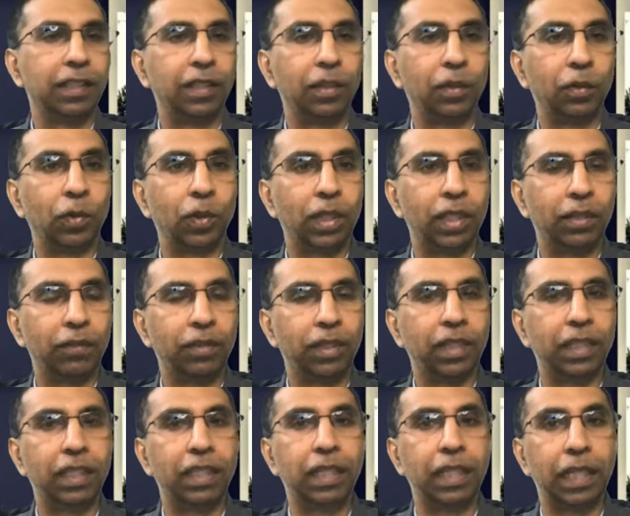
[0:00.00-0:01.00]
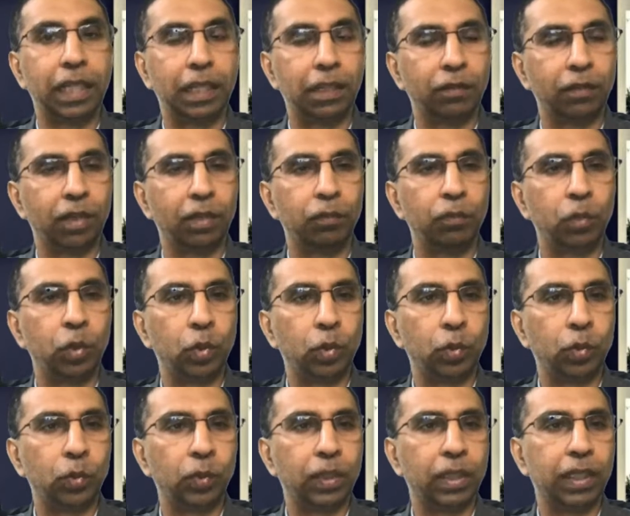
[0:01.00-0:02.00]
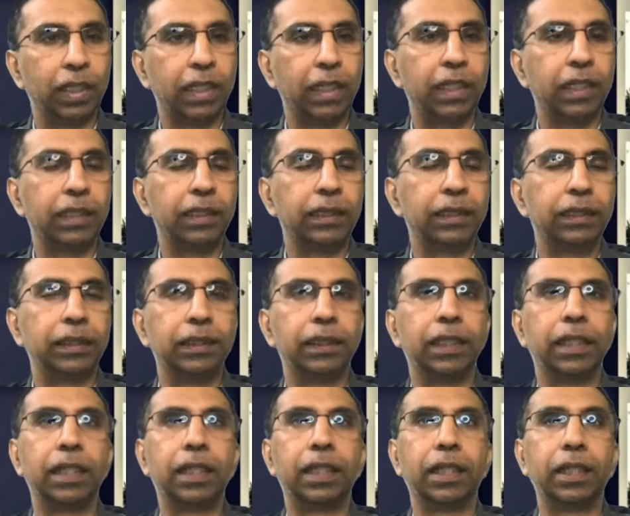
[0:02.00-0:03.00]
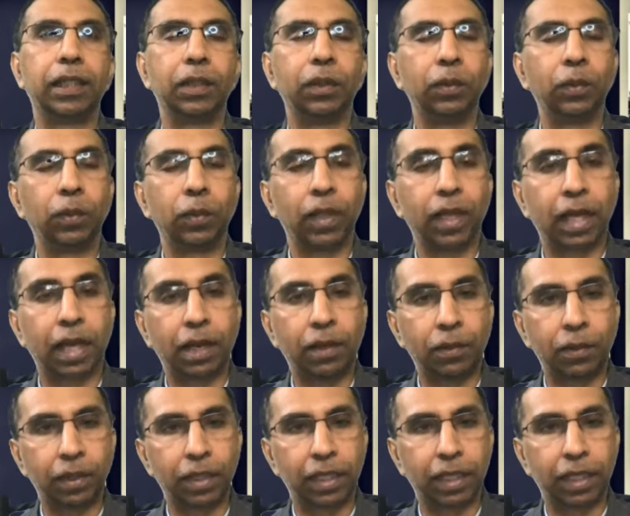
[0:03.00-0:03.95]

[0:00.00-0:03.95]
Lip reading: The only way the needle will move is that you have to